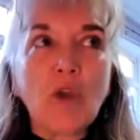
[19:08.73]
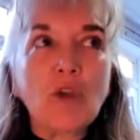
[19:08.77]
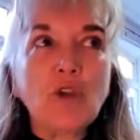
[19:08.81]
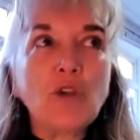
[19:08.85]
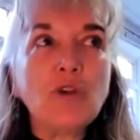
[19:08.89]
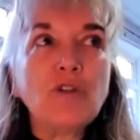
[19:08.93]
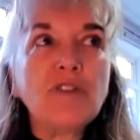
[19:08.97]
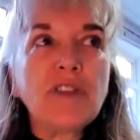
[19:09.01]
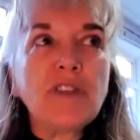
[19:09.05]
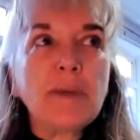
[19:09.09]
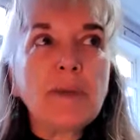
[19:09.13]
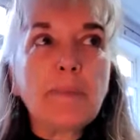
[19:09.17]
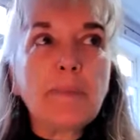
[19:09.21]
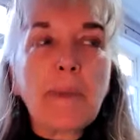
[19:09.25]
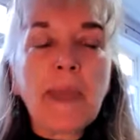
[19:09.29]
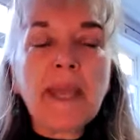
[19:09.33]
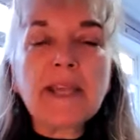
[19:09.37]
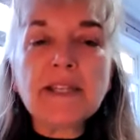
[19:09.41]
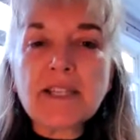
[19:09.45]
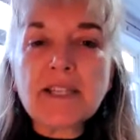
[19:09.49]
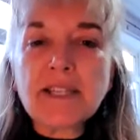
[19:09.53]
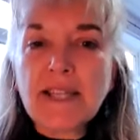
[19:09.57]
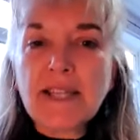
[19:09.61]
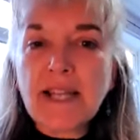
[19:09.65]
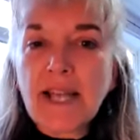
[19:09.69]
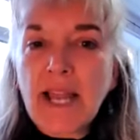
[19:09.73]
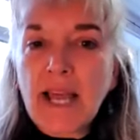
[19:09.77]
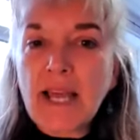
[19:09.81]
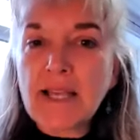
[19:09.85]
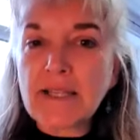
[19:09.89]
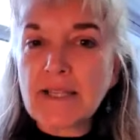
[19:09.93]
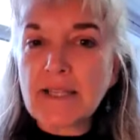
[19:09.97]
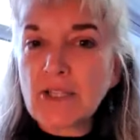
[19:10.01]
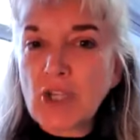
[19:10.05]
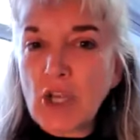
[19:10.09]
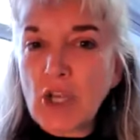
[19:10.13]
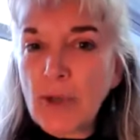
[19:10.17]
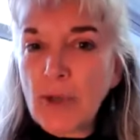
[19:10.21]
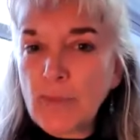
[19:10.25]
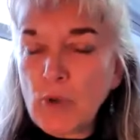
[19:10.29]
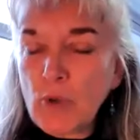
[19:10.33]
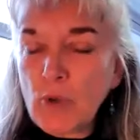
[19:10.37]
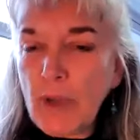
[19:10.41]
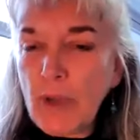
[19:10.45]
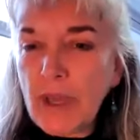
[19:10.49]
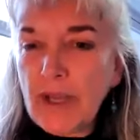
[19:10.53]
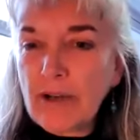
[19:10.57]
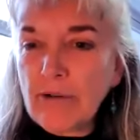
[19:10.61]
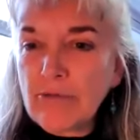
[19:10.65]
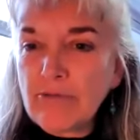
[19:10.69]
You think back to the last time you
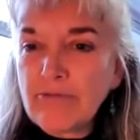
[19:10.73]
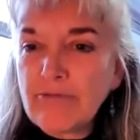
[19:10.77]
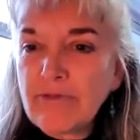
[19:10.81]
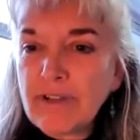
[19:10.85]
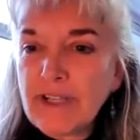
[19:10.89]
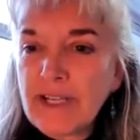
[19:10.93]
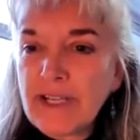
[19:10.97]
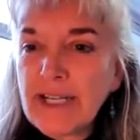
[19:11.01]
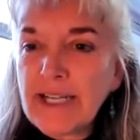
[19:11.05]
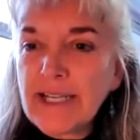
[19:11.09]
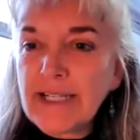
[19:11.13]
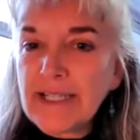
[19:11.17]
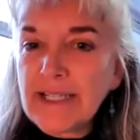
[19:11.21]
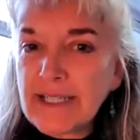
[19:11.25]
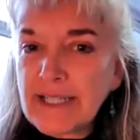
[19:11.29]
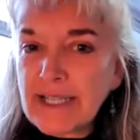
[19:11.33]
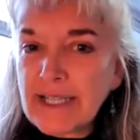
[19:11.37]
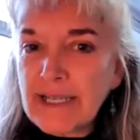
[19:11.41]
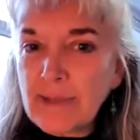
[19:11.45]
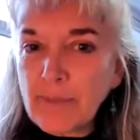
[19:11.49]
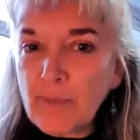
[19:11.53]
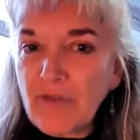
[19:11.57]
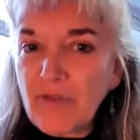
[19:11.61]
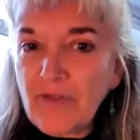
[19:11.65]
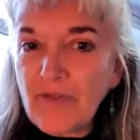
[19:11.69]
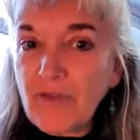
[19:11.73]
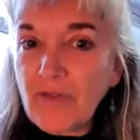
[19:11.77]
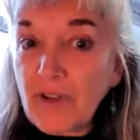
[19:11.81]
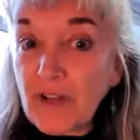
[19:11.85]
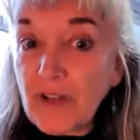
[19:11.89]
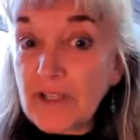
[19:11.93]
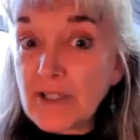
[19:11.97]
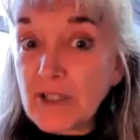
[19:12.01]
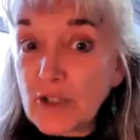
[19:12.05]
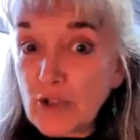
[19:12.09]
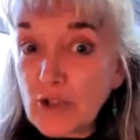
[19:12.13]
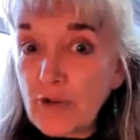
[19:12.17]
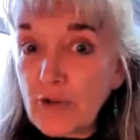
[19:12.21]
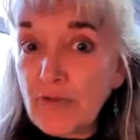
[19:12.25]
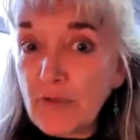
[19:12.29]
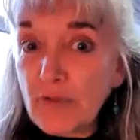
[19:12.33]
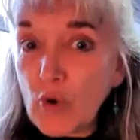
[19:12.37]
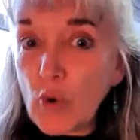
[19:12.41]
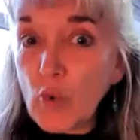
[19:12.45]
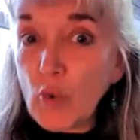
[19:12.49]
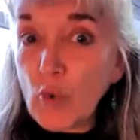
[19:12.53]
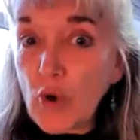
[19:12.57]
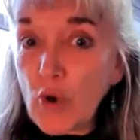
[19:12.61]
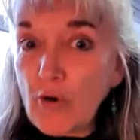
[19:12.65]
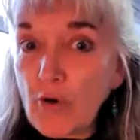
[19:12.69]
had a really deep
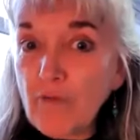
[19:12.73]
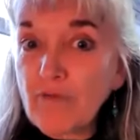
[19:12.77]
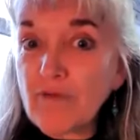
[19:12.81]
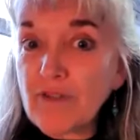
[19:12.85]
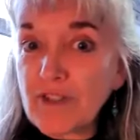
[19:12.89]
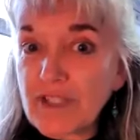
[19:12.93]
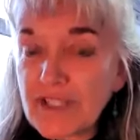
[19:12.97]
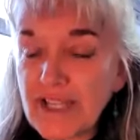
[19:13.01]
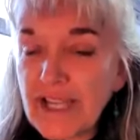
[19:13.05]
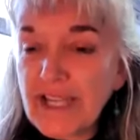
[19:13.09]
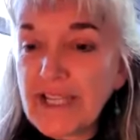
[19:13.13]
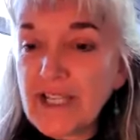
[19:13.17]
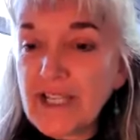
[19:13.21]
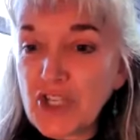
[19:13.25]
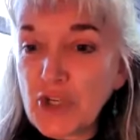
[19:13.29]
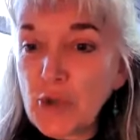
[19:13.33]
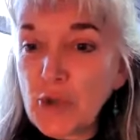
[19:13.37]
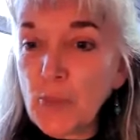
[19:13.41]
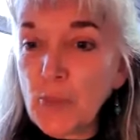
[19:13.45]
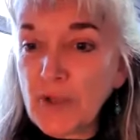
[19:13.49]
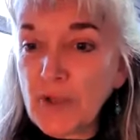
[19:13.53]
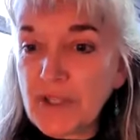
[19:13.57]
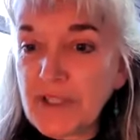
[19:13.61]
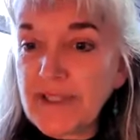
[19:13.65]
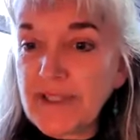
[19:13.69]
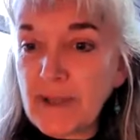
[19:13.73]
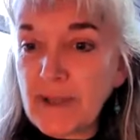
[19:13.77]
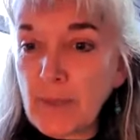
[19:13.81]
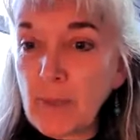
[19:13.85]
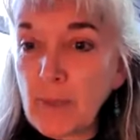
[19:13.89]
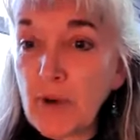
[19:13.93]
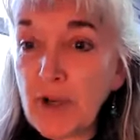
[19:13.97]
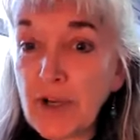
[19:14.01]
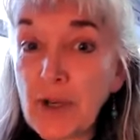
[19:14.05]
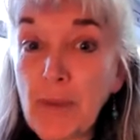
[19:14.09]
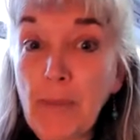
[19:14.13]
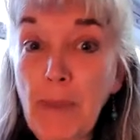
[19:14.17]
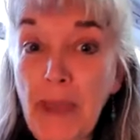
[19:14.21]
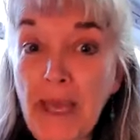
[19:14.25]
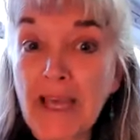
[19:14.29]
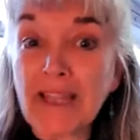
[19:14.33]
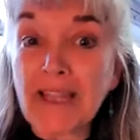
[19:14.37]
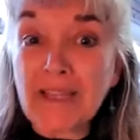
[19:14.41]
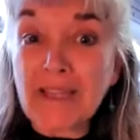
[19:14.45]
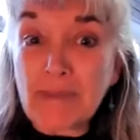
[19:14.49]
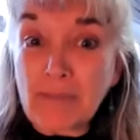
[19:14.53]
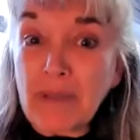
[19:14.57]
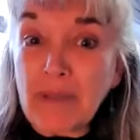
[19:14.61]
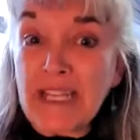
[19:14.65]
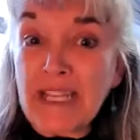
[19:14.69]
philosophical conversation with someone about
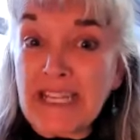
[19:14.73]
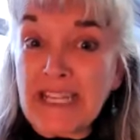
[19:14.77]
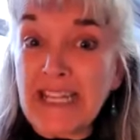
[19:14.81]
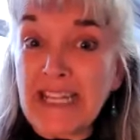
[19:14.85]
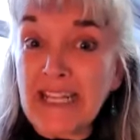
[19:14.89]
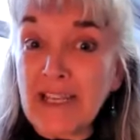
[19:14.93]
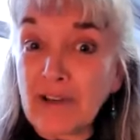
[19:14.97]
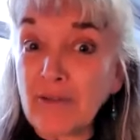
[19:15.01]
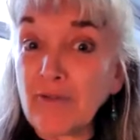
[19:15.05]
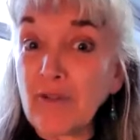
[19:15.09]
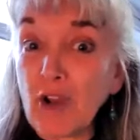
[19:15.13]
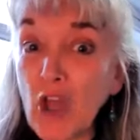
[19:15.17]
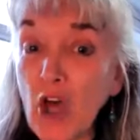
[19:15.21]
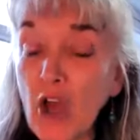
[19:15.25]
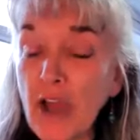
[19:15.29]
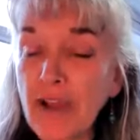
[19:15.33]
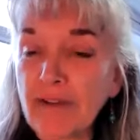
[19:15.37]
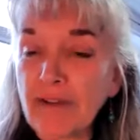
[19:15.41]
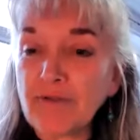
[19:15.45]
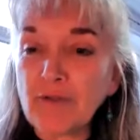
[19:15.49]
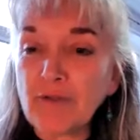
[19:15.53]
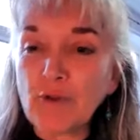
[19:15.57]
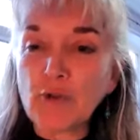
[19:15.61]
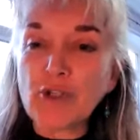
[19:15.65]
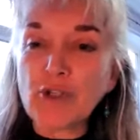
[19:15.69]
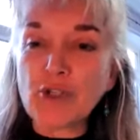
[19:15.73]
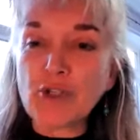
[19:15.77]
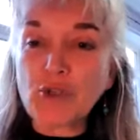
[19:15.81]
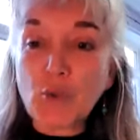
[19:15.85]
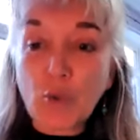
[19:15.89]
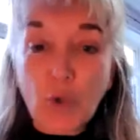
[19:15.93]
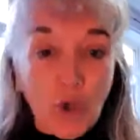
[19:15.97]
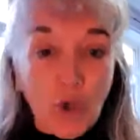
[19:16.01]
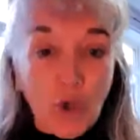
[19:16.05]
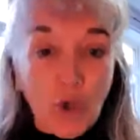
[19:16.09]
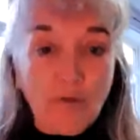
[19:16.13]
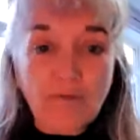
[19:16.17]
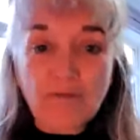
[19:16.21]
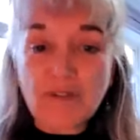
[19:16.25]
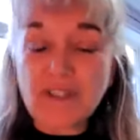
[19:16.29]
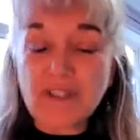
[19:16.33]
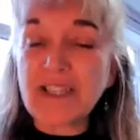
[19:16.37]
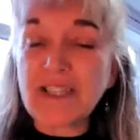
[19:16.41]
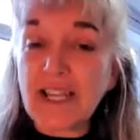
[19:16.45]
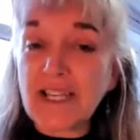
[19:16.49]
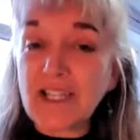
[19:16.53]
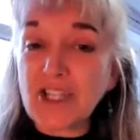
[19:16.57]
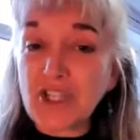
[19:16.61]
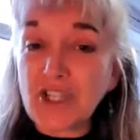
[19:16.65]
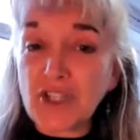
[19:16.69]
the meaning of life, or the sort of
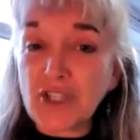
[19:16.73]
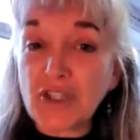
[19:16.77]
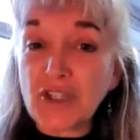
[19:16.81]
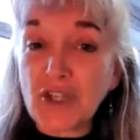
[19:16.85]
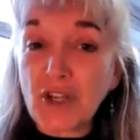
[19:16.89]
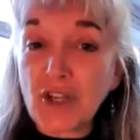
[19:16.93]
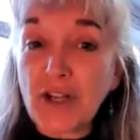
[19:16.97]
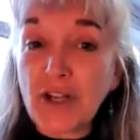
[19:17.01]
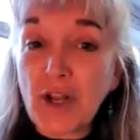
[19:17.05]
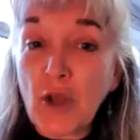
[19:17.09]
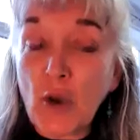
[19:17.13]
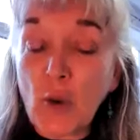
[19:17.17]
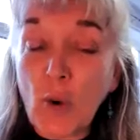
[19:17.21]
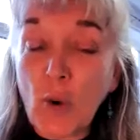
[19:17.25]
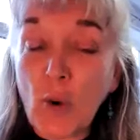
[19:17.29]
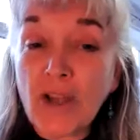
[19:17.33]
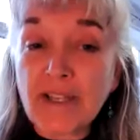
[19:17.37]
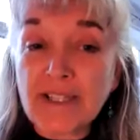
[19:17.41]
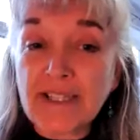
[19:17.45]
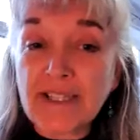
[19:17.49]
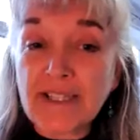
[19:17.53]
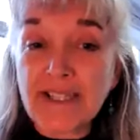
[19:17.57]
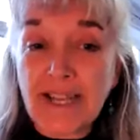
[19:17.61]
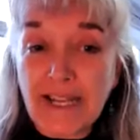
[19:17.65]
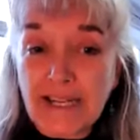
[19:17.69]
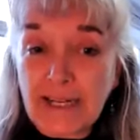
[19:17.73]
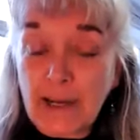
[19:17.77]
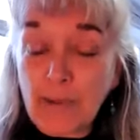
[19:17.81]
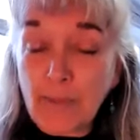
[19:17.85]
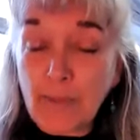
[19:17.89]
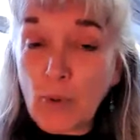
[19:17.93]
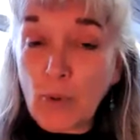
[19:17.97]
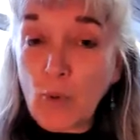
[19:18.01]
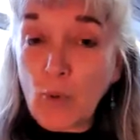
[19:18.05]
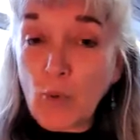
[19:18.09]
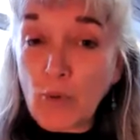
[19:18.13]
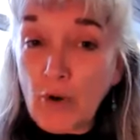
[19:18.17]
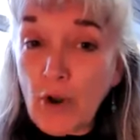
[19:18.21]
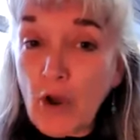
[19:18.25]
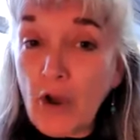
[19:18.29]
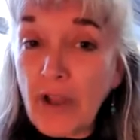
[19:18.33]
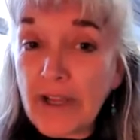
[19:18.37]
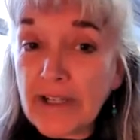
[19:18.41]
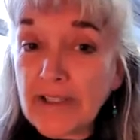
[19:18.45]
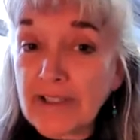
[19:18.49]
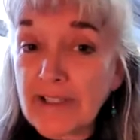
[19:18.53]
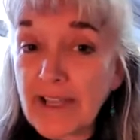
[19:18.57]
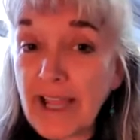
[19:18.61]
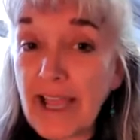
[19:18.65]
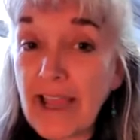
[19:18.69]
conversations I know I stayed up all
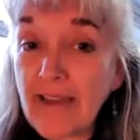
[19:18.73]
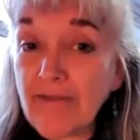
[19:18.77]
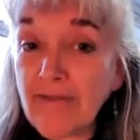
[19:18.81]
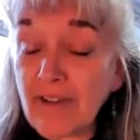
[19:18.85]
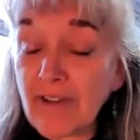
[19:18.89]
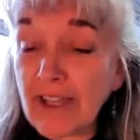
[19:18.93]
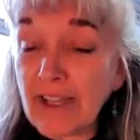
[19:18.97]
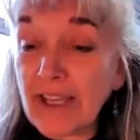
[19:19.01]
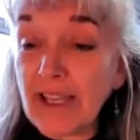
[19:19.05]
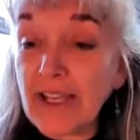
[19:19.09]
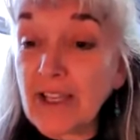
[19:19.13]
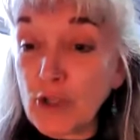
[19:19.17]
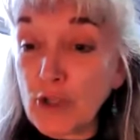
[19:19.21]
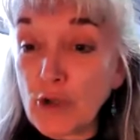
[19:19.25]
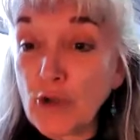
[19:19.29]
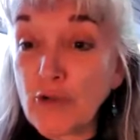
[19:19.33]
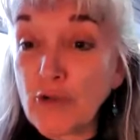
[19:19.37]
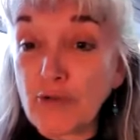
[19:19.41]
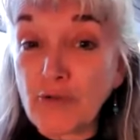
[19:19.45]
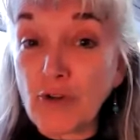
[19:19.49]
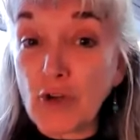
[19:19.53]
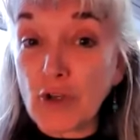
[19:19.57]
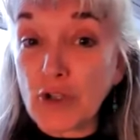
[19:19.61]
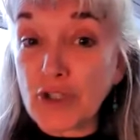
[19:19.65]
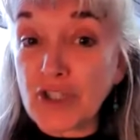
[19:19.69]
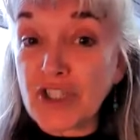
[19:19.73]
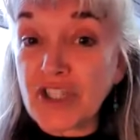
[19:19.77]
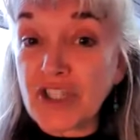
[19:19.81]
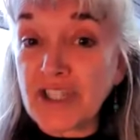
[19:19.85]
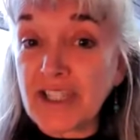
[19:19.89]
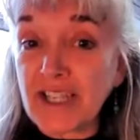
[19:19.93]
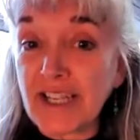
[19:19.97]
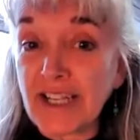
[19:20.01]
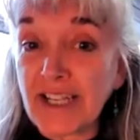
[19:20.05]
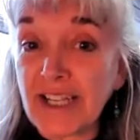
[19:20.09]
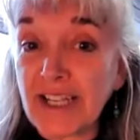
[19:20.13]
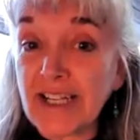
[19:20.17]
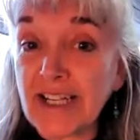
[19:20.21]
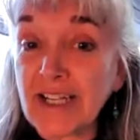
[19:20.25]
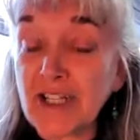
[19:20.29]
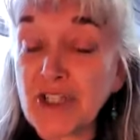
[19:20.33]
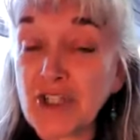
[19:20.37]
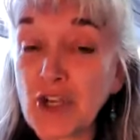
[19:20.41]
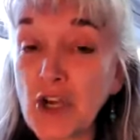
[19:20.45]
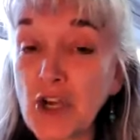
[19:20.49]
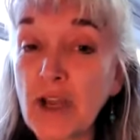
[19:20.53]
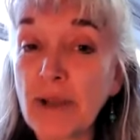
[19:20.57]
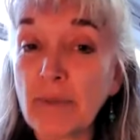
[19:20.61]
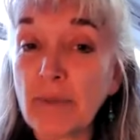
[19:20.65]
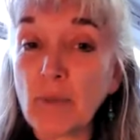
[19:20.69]
night having at university at a
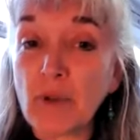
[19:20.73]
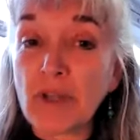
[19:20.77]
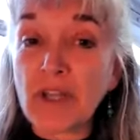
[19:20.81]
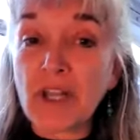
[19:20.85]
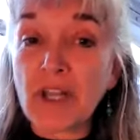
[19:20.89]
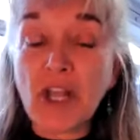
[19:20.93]
time